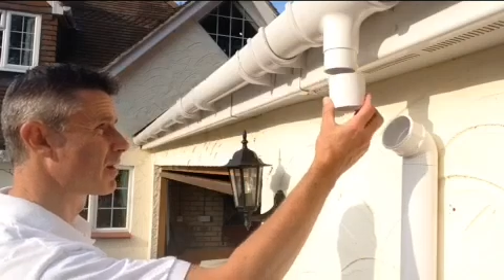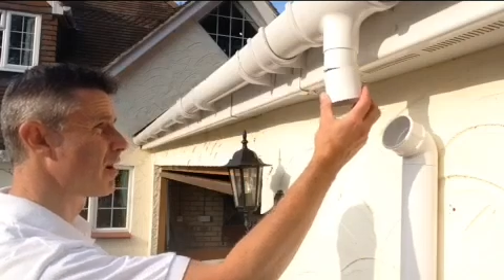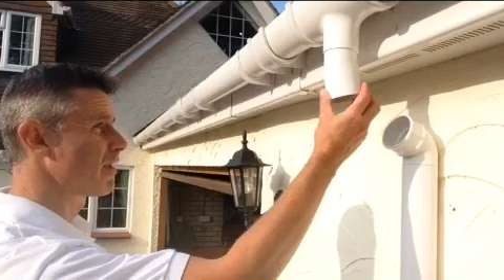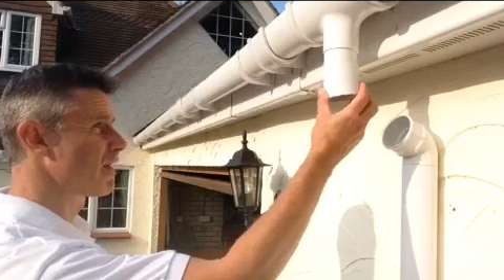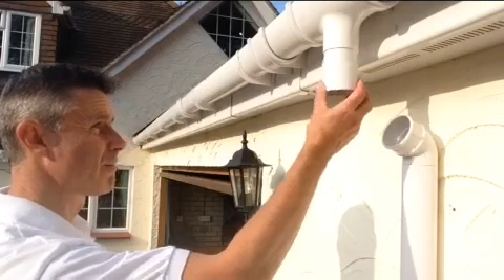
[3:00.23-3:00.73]
and
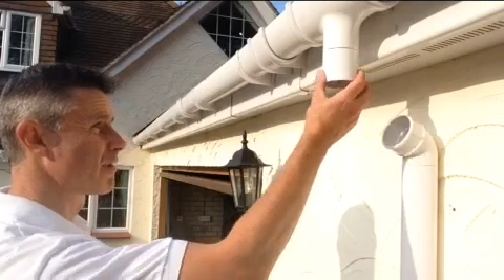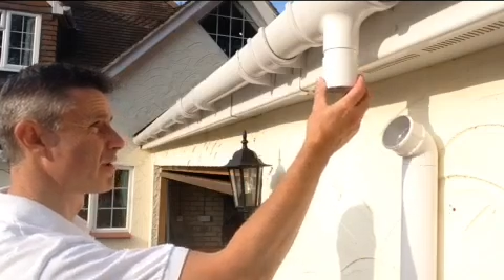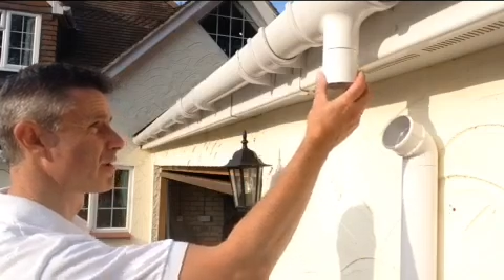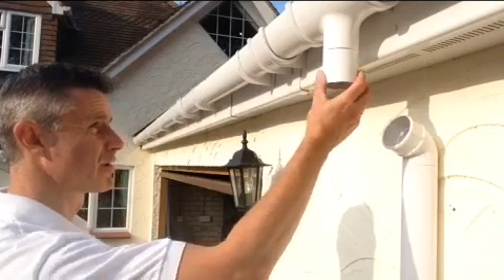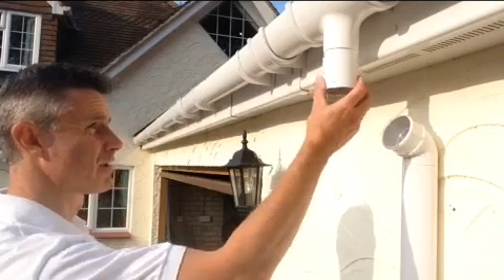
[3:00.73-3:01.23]
cut that,
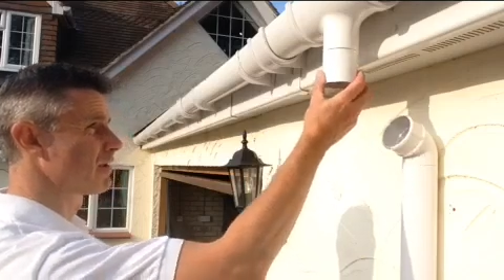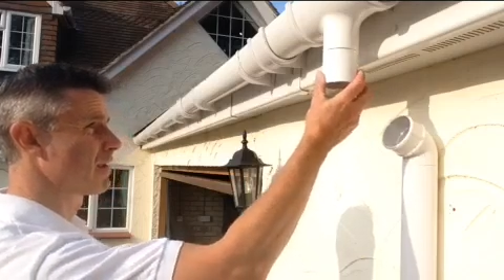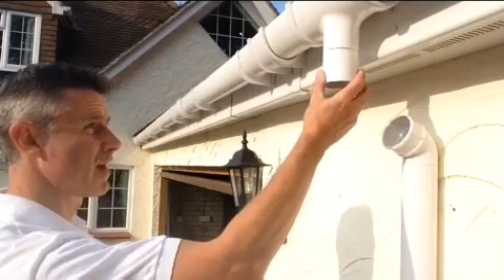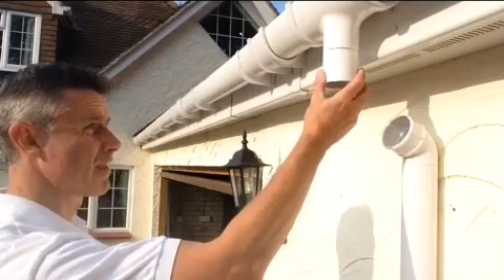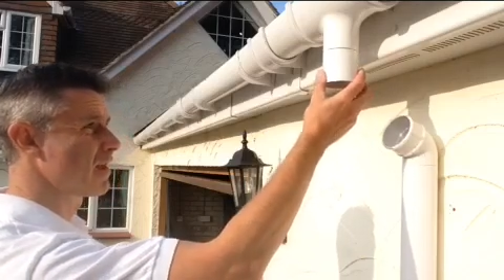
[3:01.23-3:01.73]
because
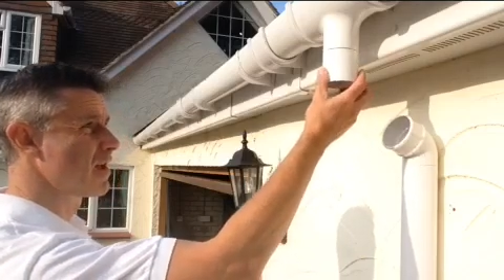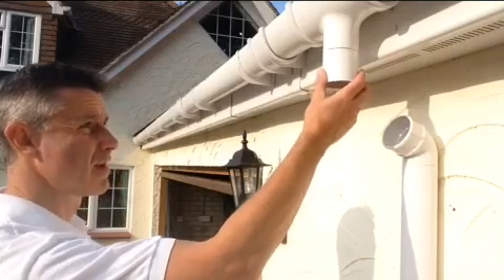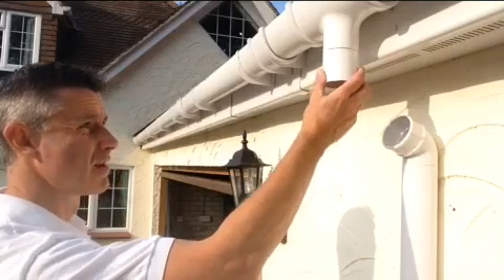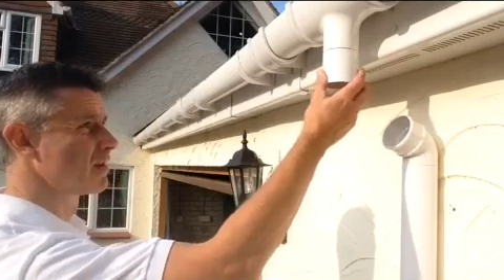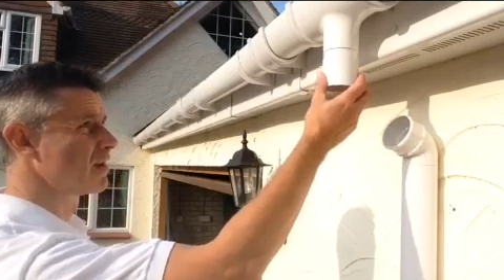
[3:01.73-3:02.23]
that there
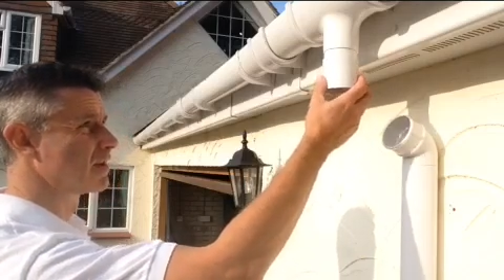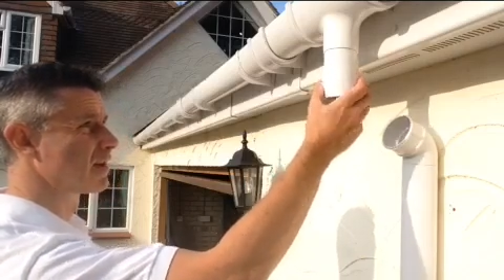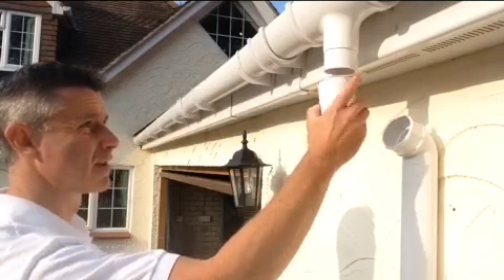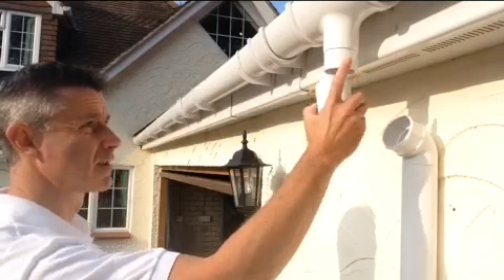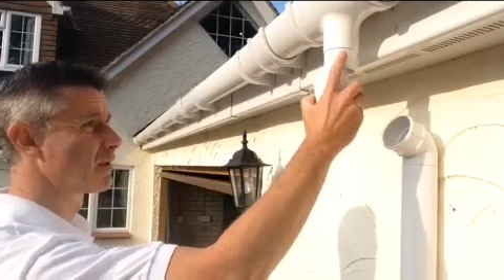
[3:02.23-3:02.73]
is
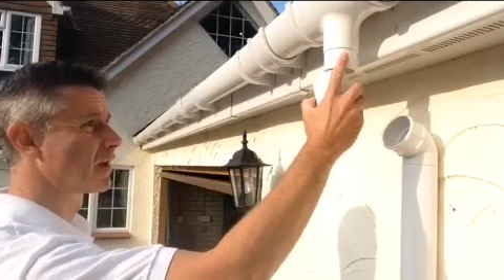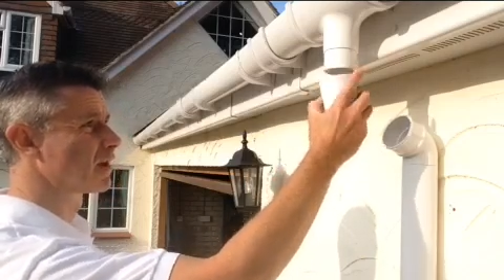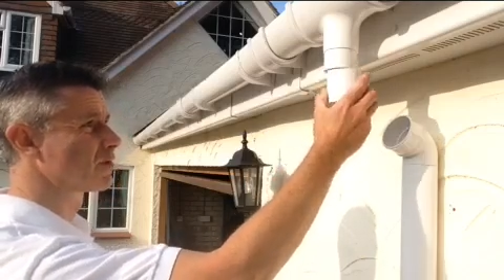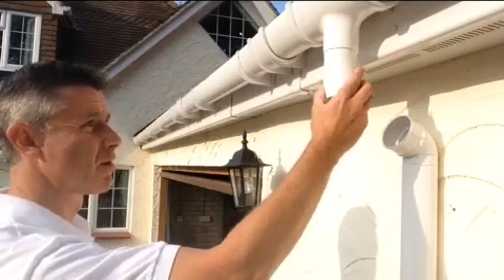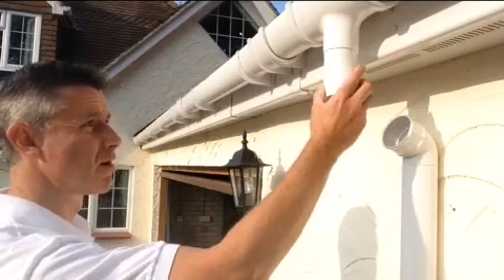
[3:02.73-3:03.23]
a
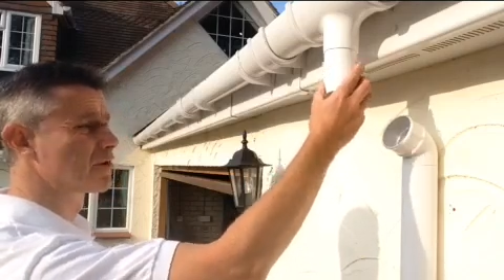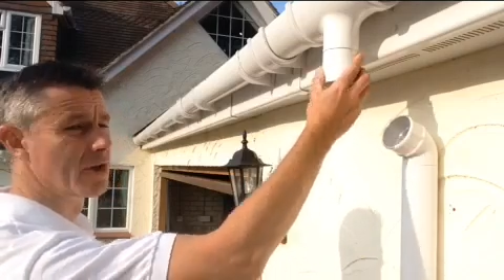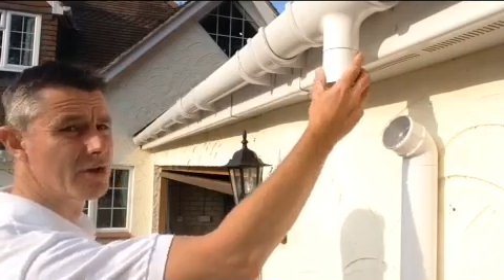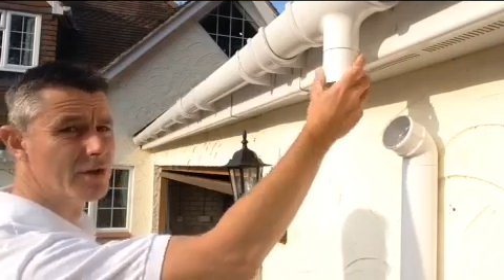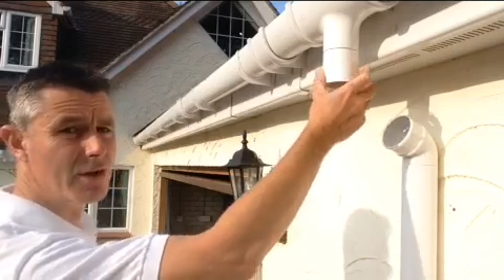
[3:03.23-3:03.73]
spigot as well,
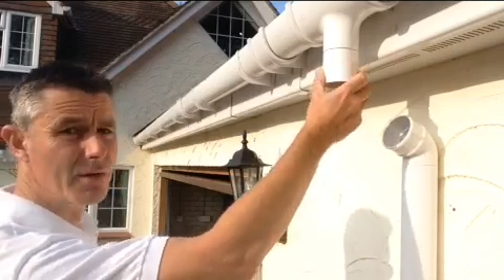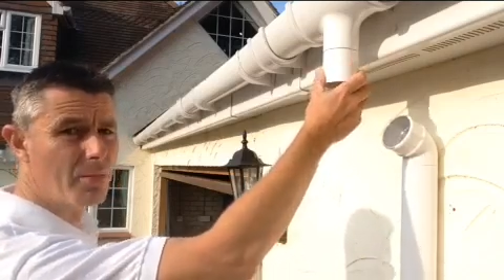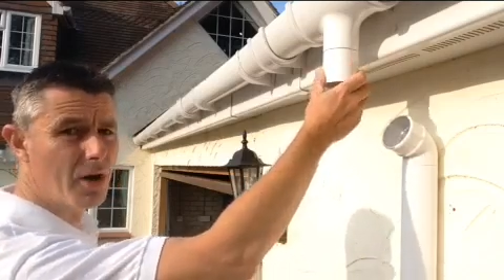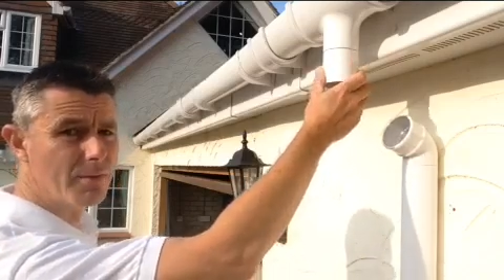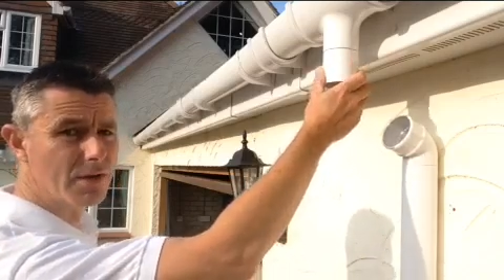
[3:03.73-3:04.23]
so you just need a
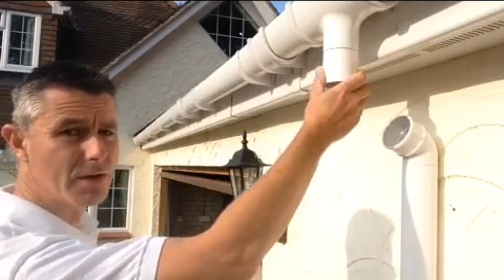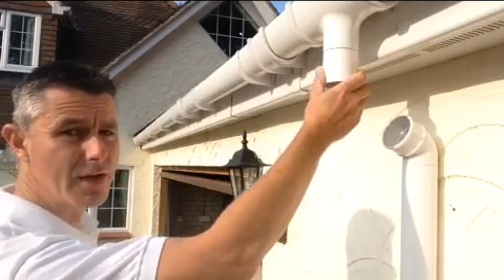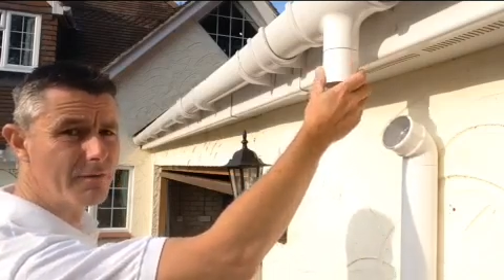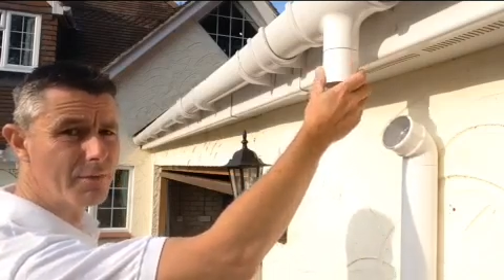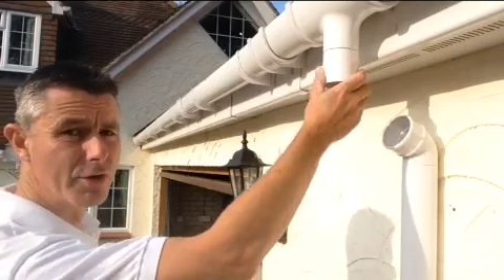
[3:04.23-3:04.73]
pipe to
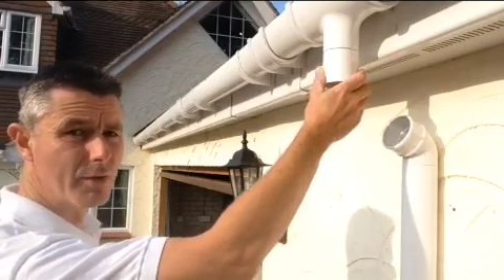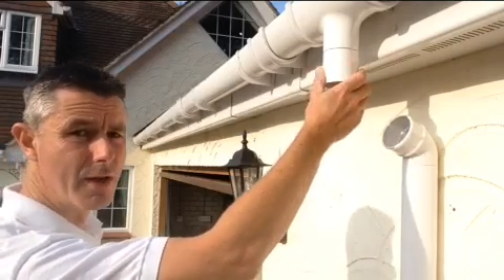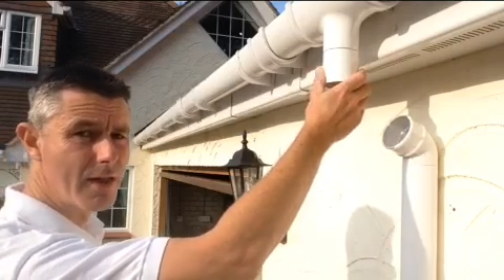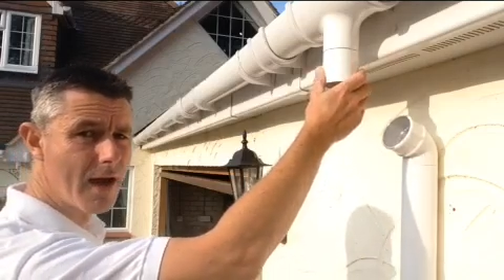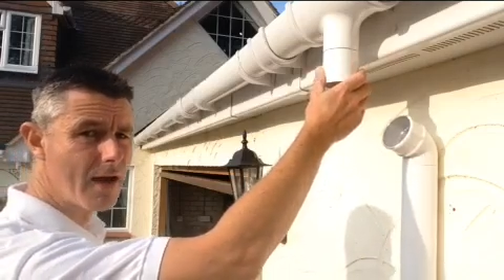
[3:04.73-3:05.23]
sleeve
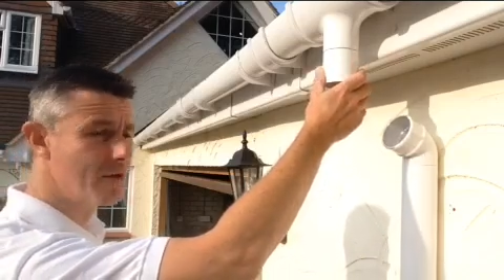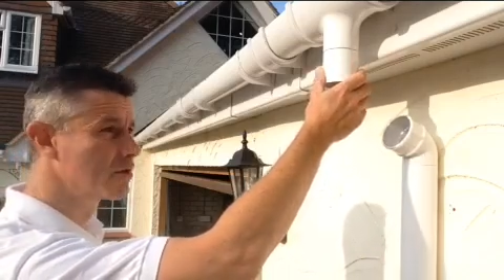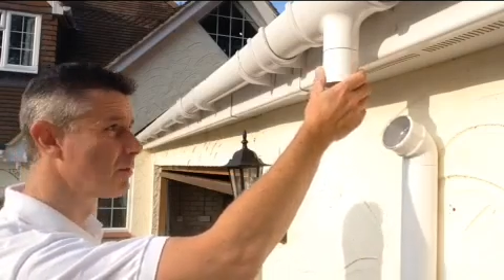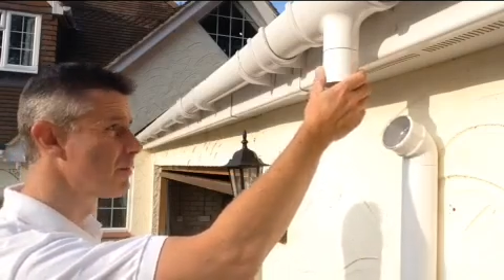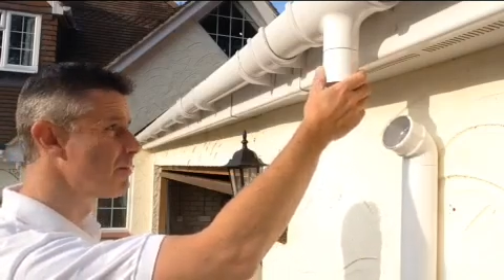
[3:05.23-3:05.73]
between that and the
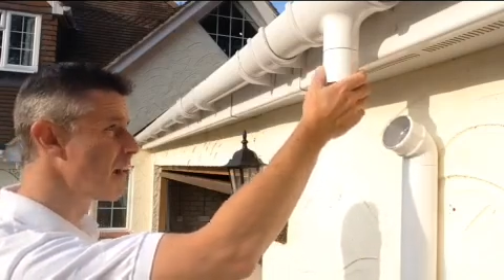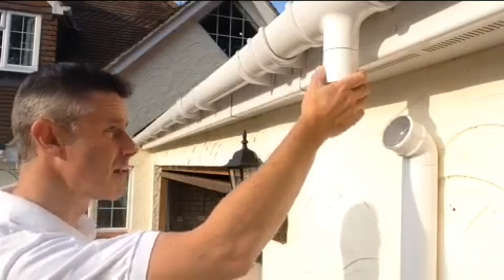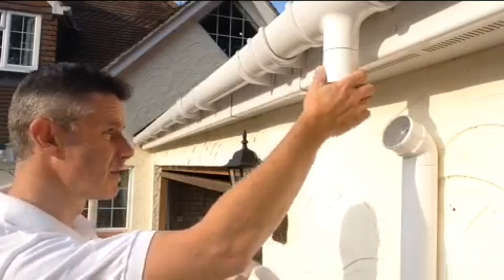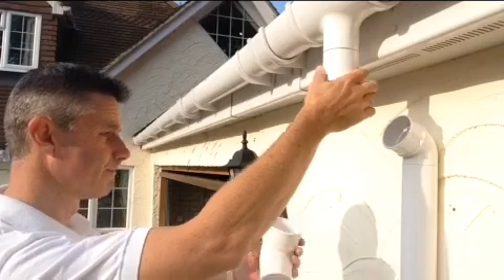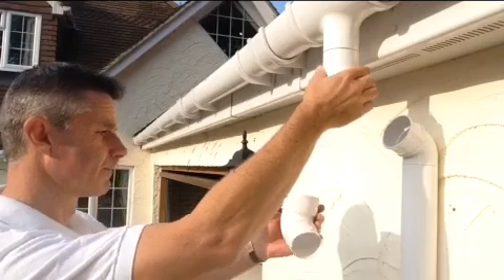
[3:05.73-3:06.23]
top of the
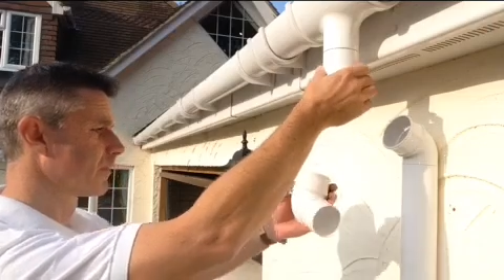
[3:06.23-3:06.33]
bend.